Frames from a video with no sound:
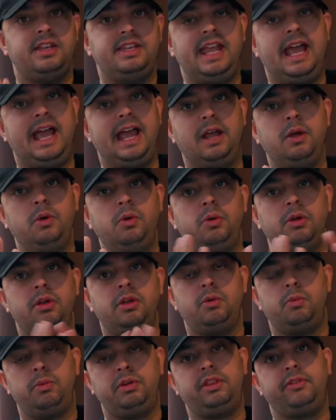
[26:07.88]
Now,
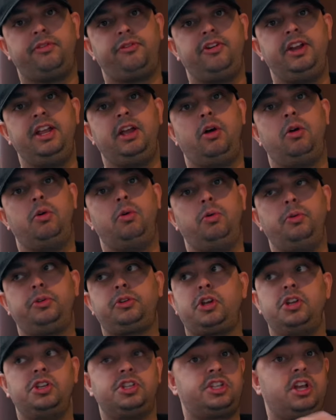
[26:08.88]
with the freehold,
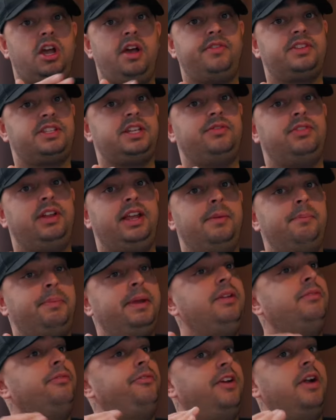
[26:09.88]
conservatively, and
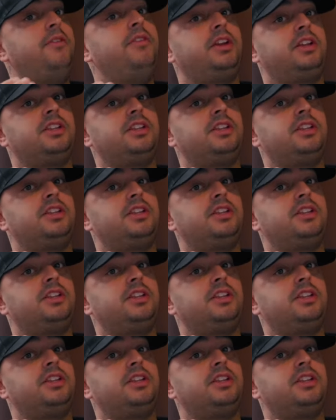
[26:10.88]
being very